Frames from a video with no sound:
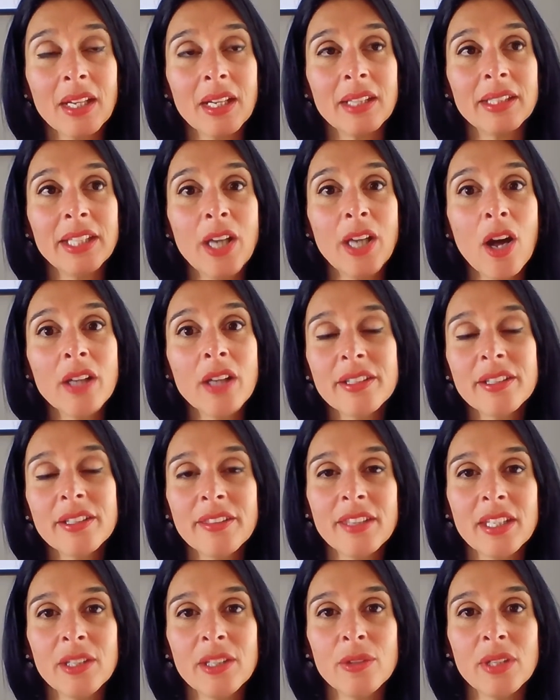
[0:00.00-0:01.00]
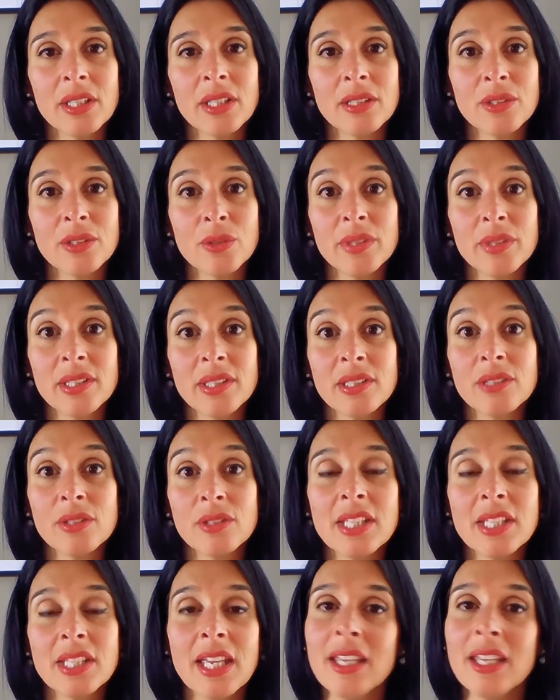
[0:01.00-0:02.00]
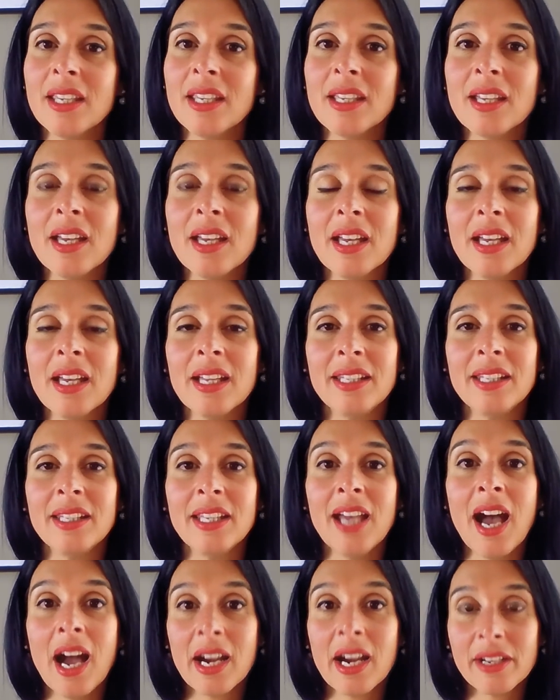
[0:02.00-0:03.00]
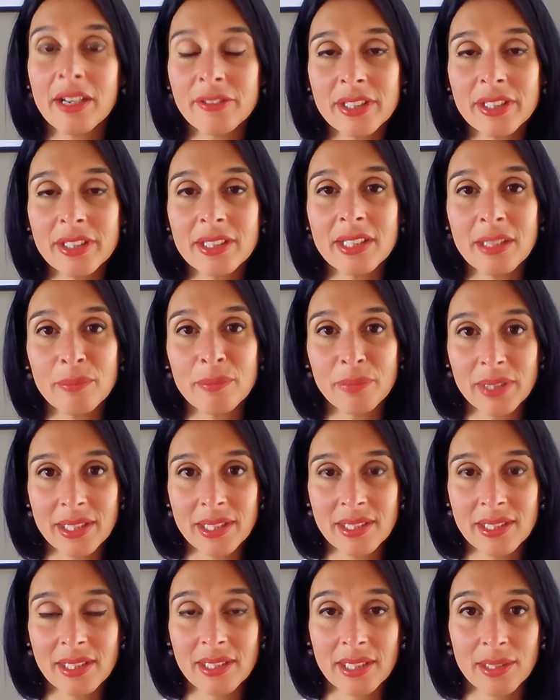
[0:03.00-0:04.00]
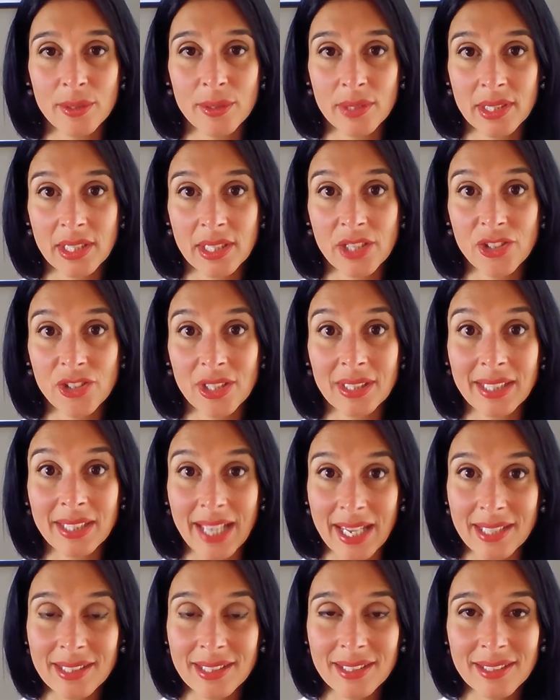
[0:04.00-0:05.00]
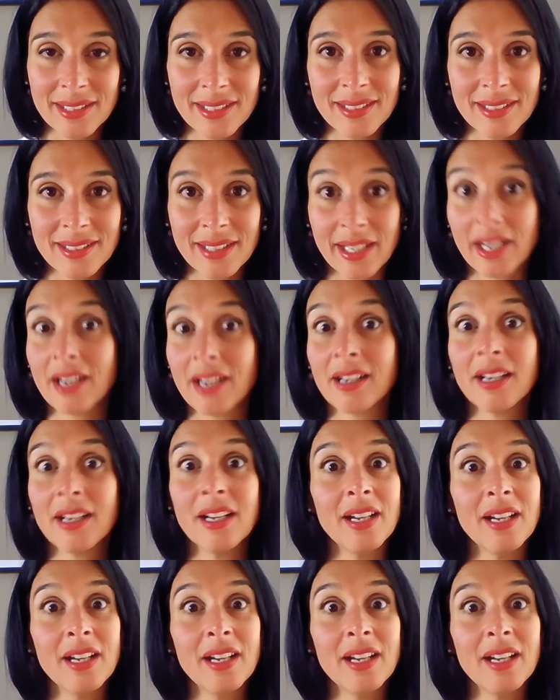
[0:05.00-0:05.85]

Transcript: The other thing you can do is to take the Harvard implicit association tests that are